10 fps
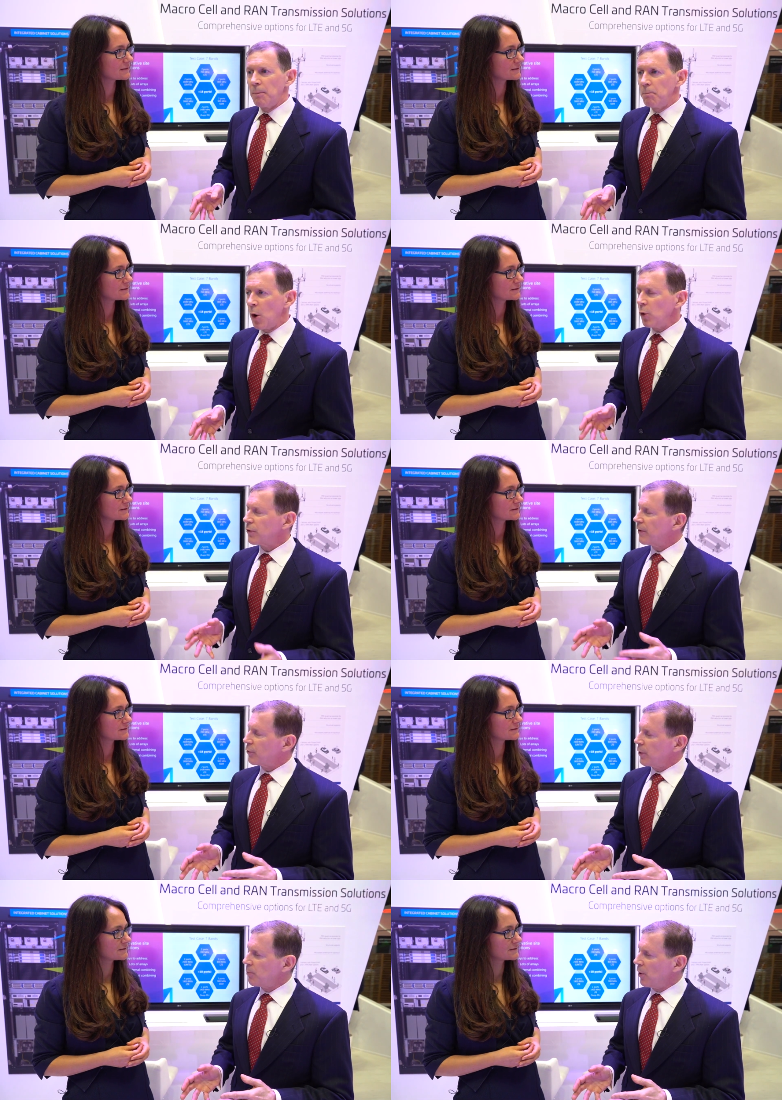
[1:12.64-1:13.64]
Speaker 1: Most
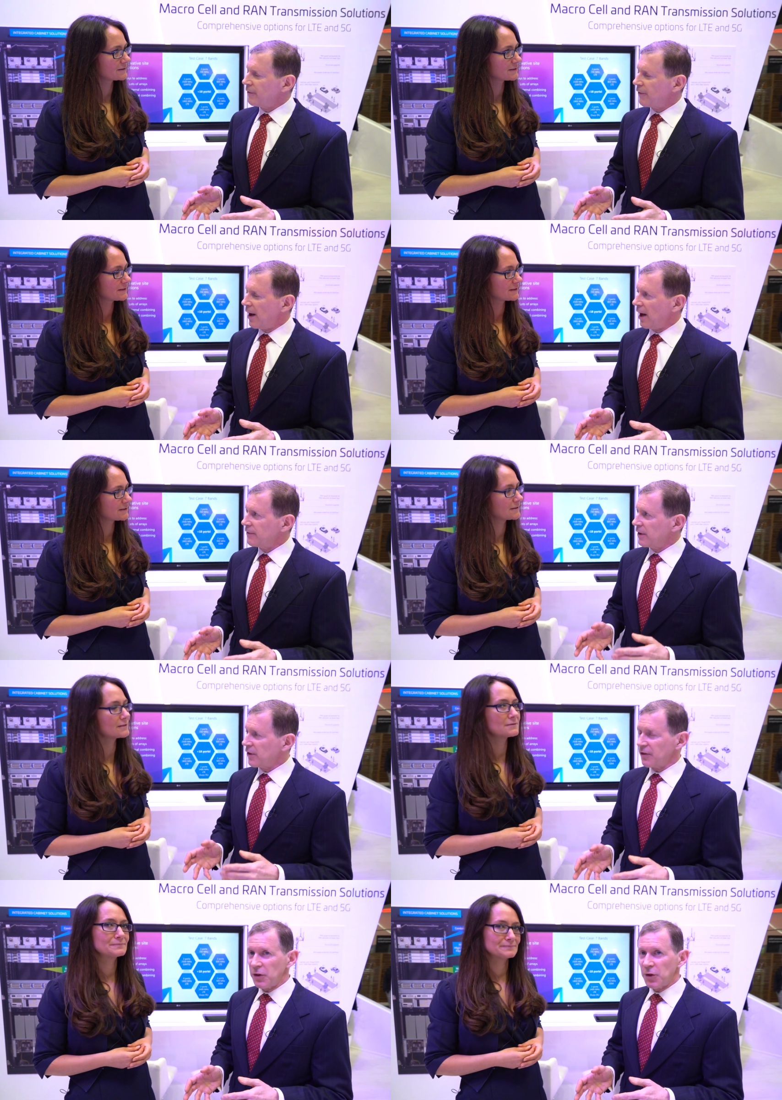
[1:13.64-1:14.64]
of 3.5
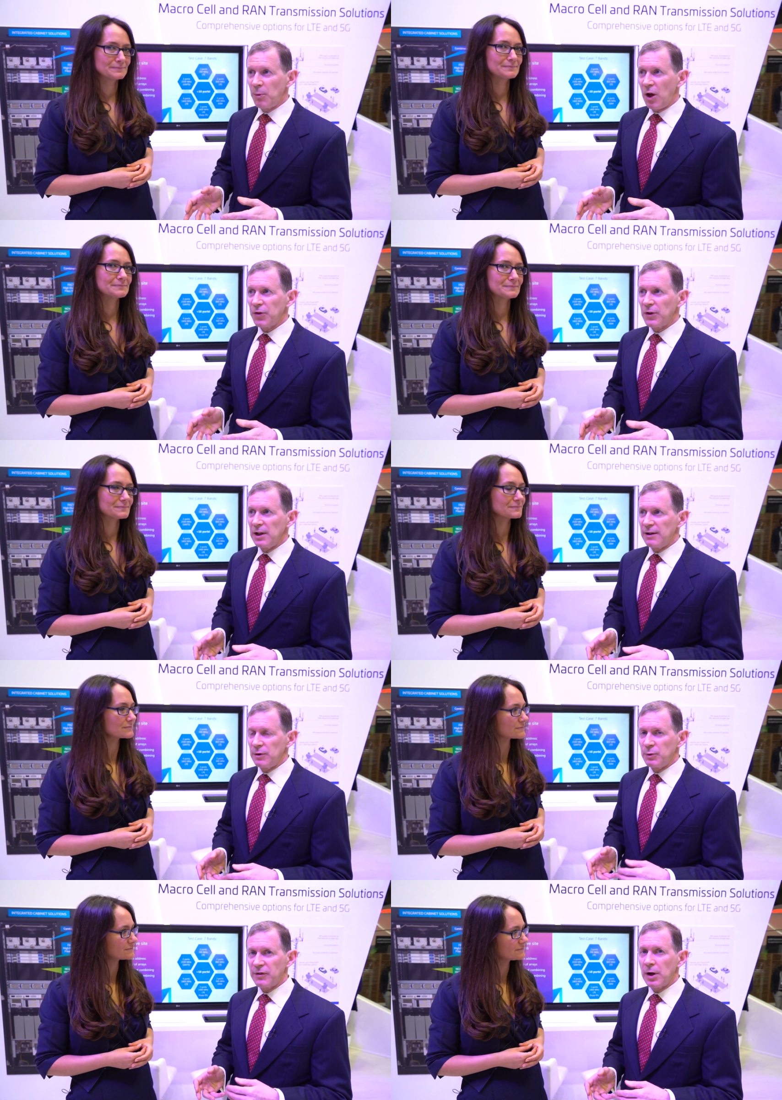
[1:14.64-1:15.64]
is at the small cell
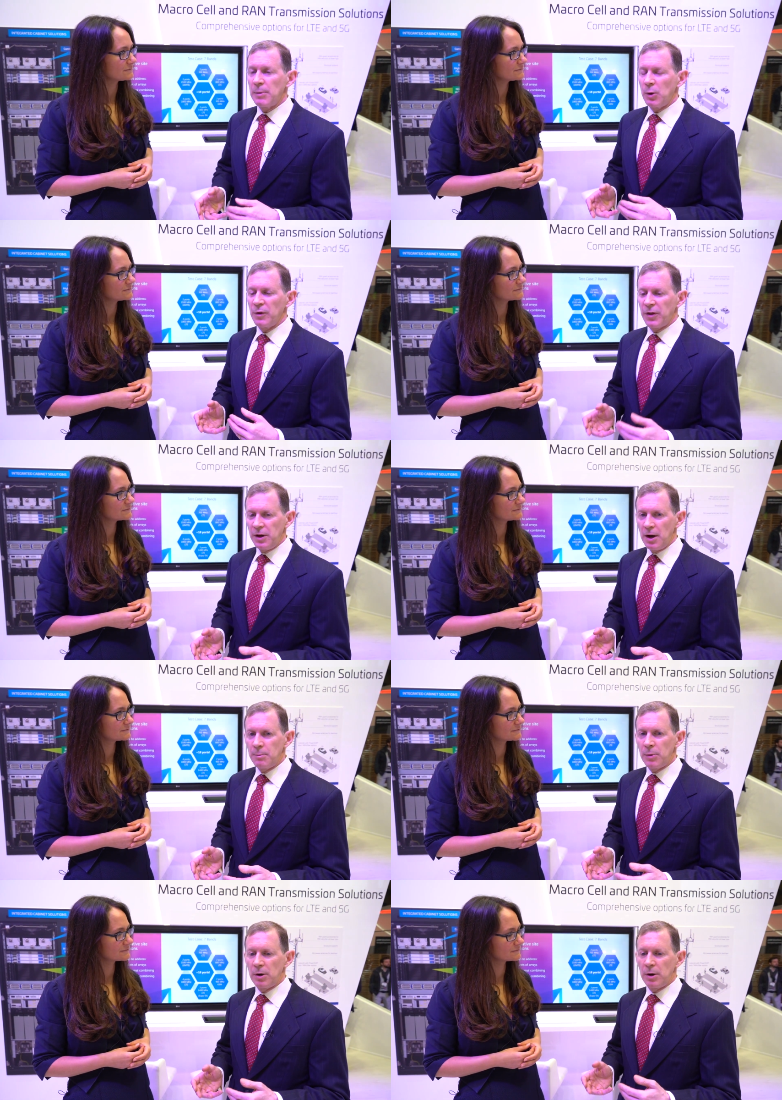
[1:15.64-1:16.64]
level, and we've come up with a
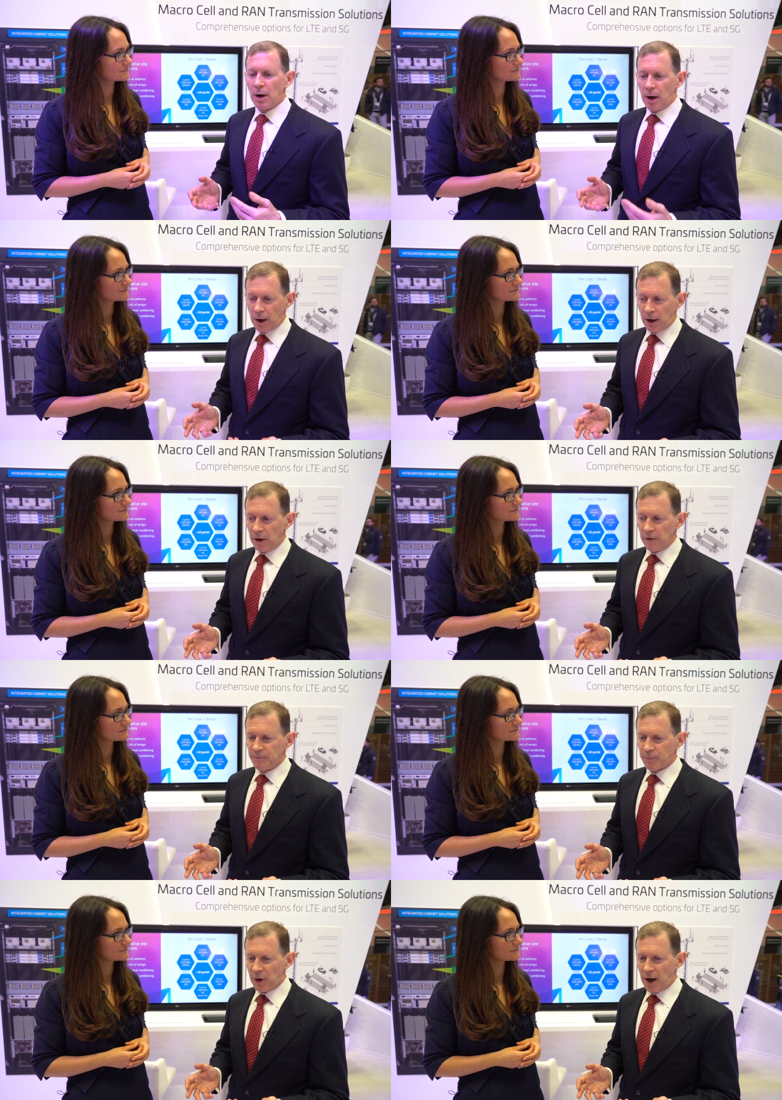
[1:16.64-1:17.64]
number
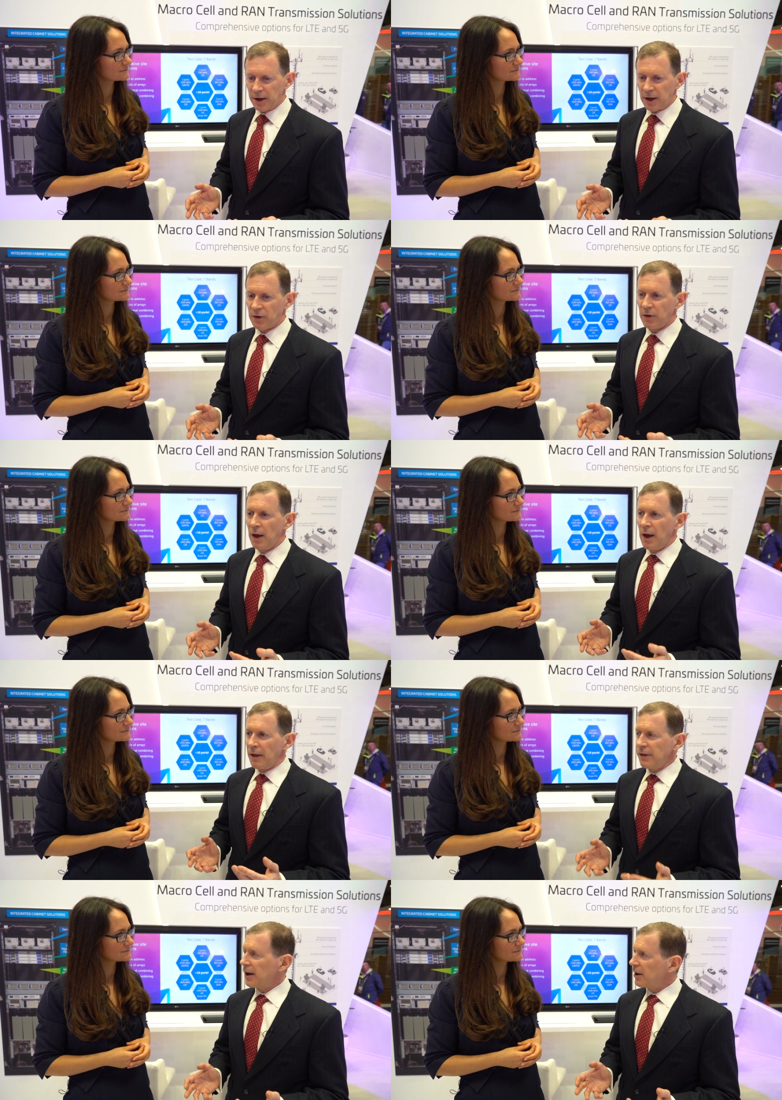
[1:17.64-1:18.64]
of products
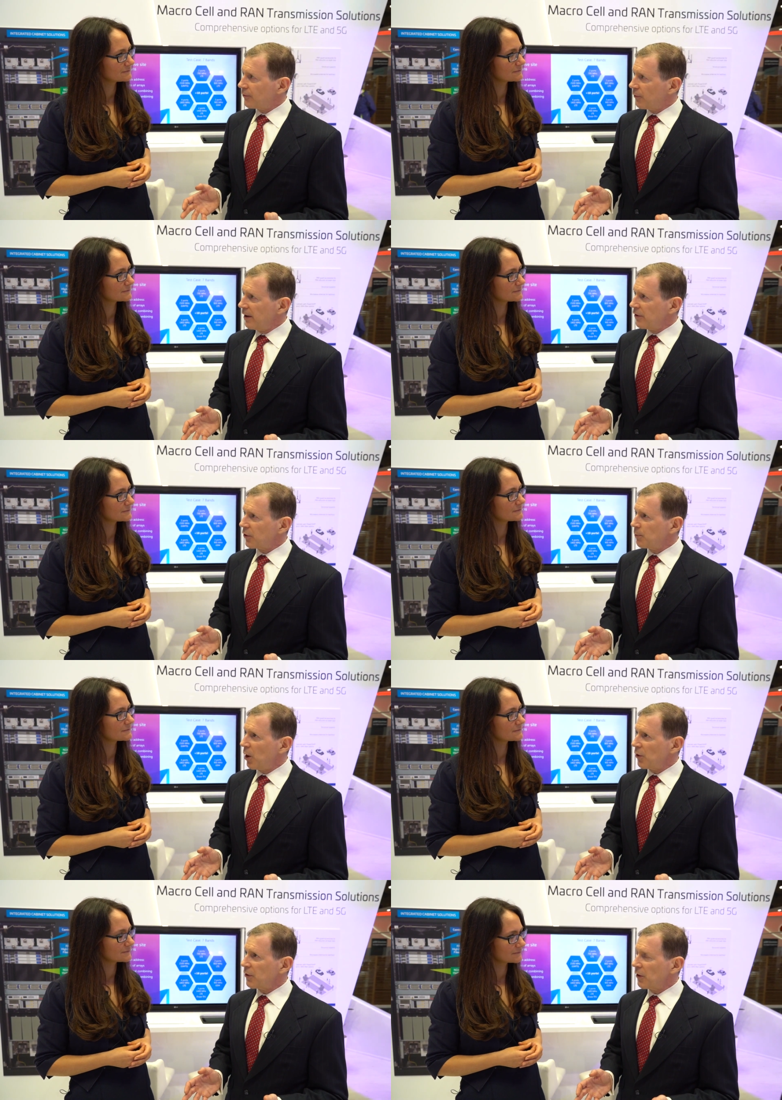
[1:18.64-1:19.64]
that are in the
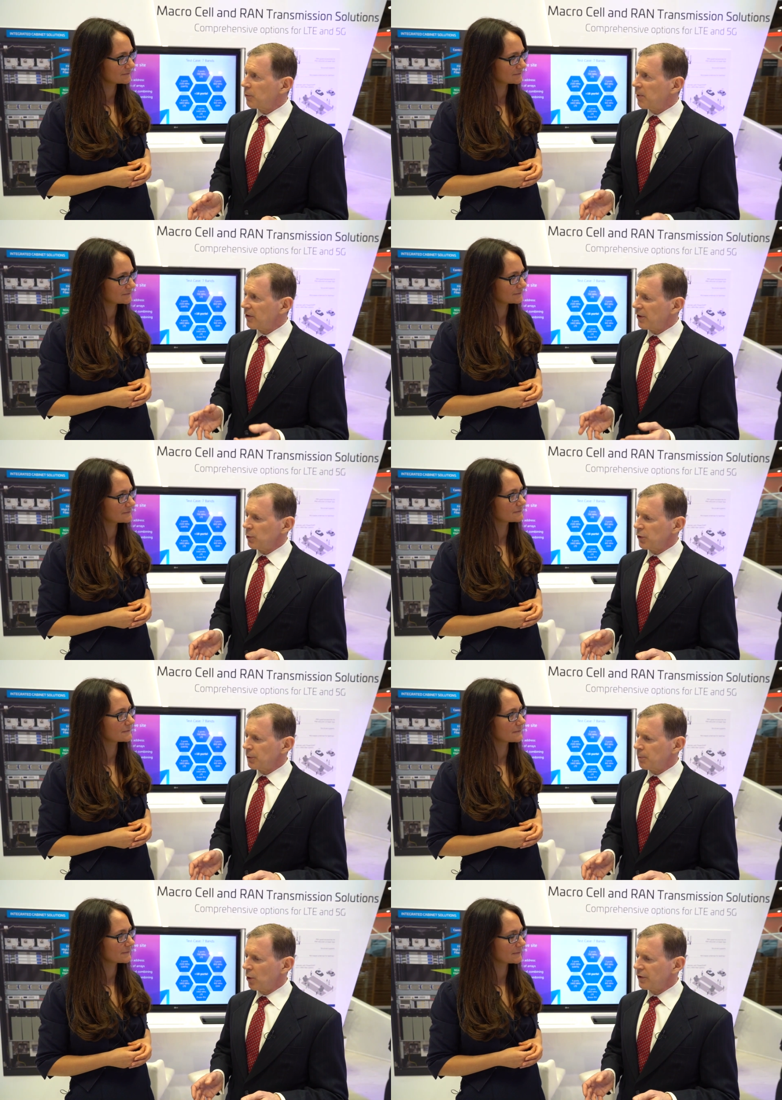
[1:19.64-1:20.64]
small cell space that will
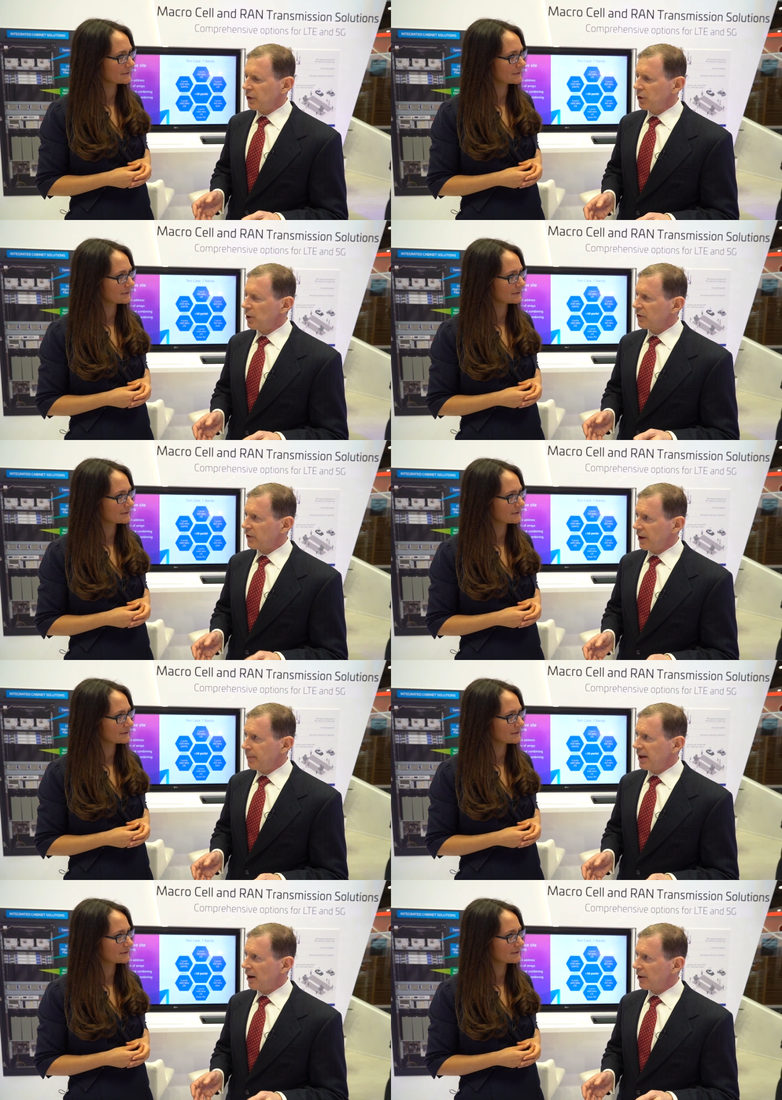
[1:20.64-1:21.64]
support the US
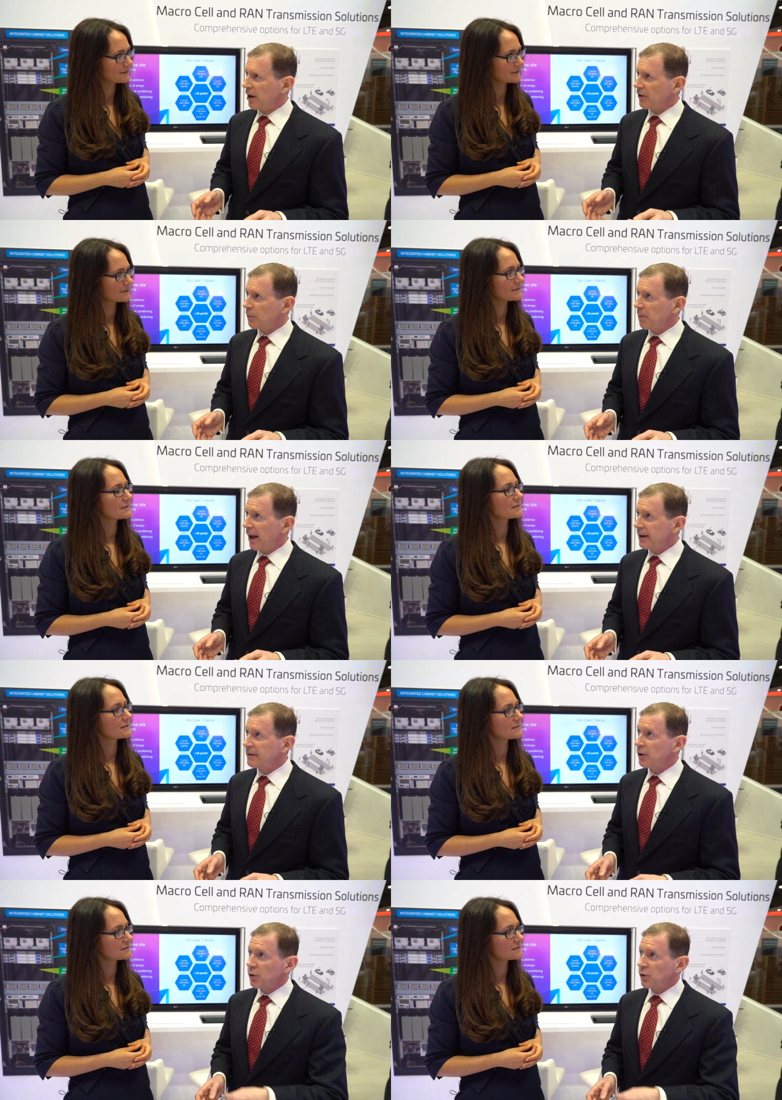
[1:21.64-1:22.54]
CBRS band, and